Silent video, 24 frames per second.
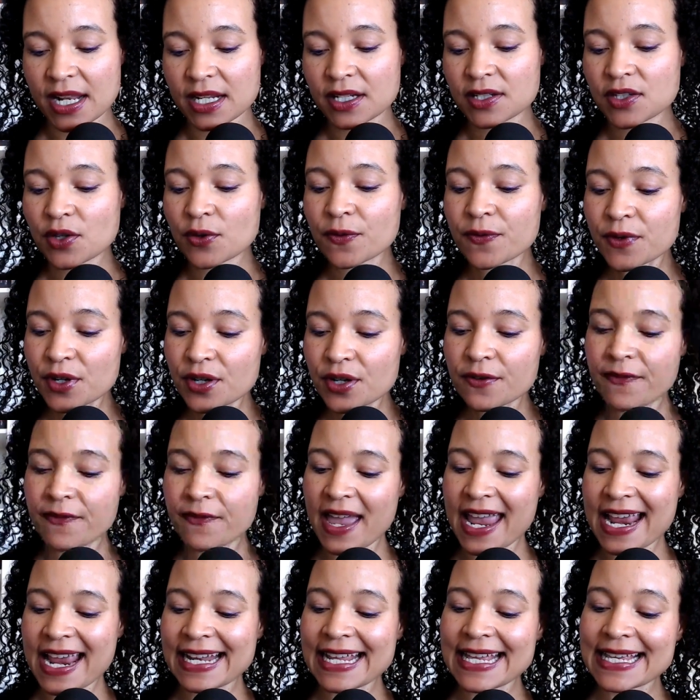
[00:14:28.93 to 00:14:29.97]

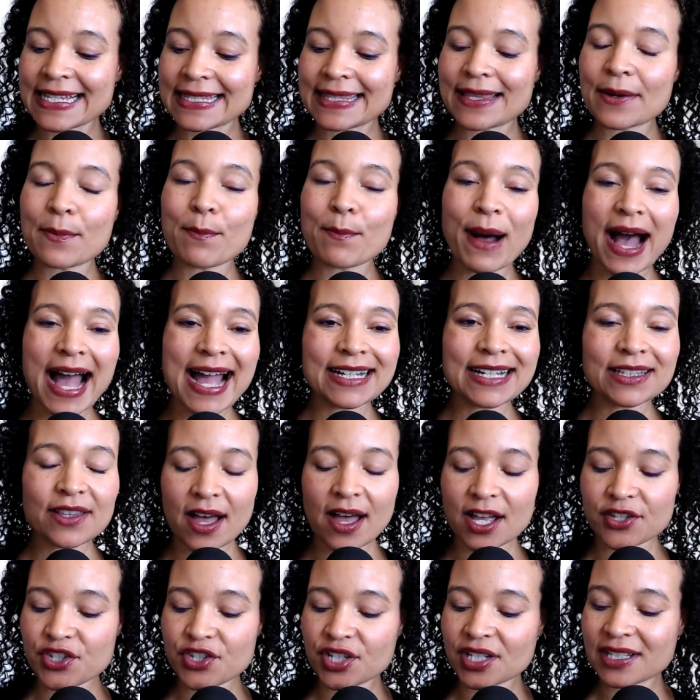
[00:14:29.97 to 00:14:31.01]
Sulforaphane is the
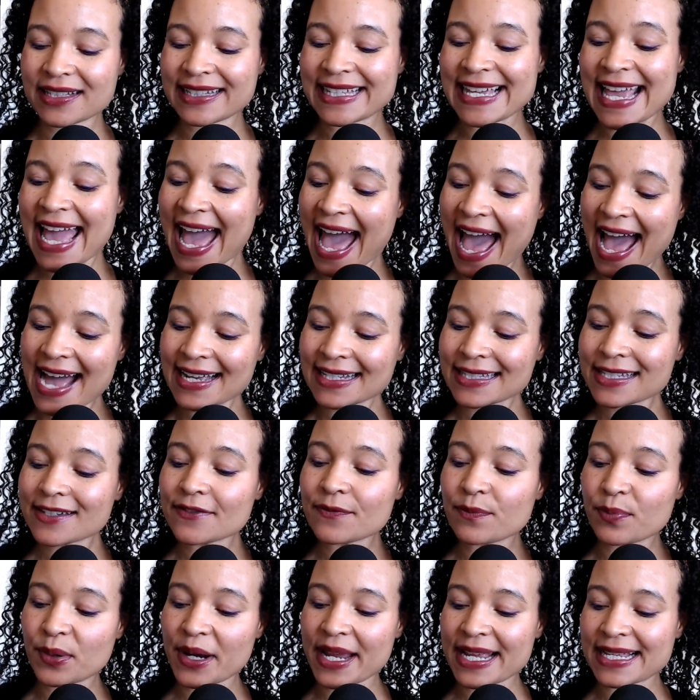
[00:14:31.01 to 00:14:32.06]
biologically active
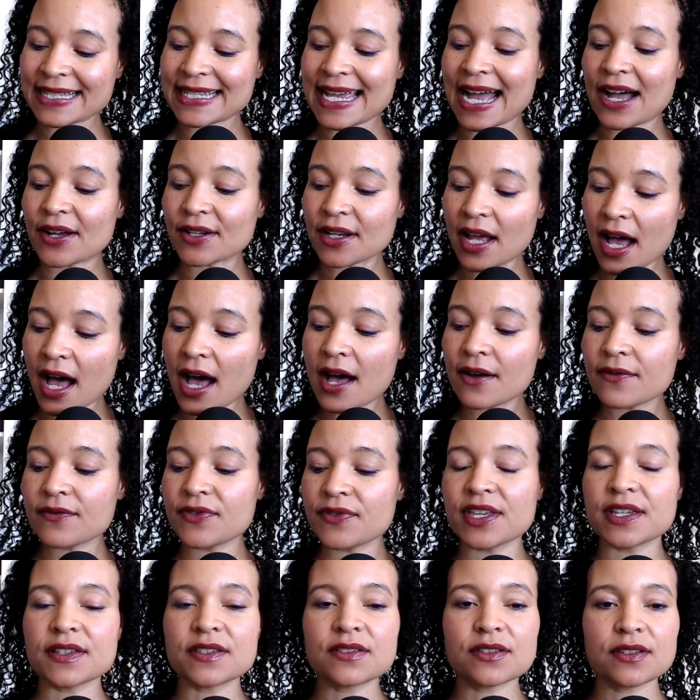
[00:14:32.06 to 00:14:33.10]
breakdown of
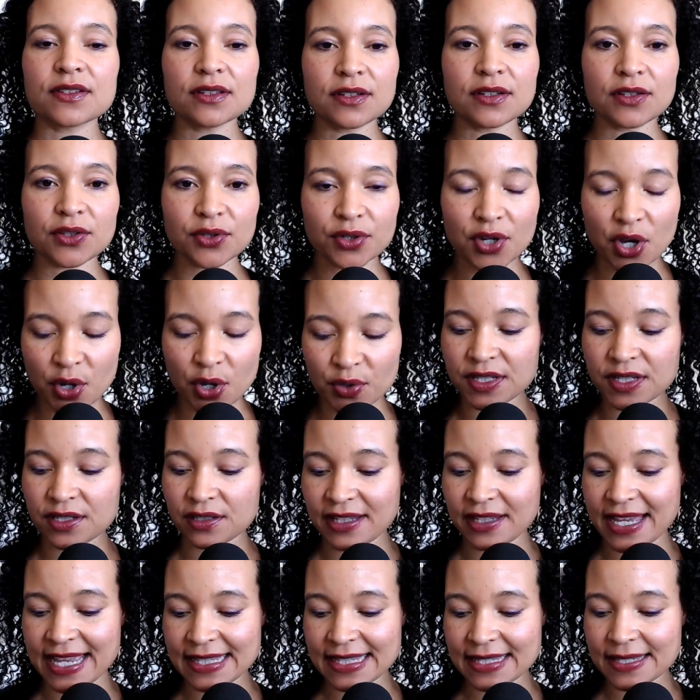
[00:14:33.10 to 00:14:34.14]
this
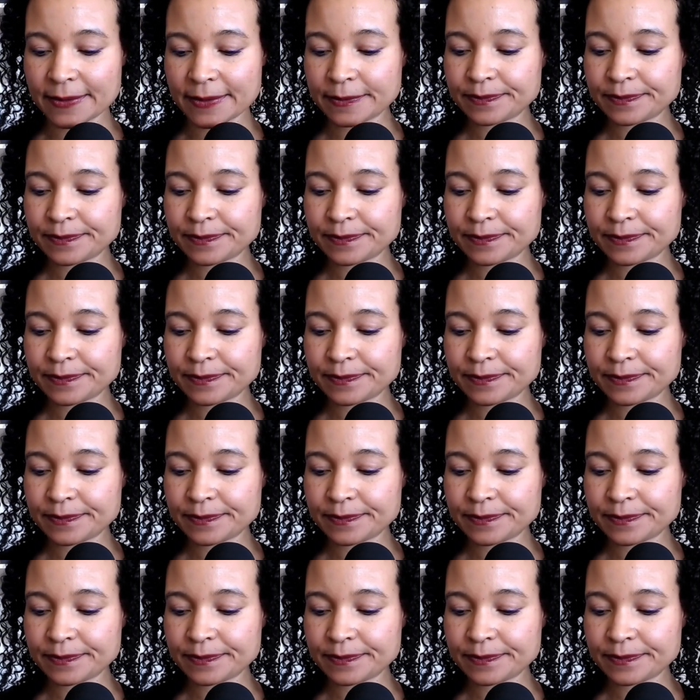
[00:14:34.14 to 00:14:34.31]
glucosinolates,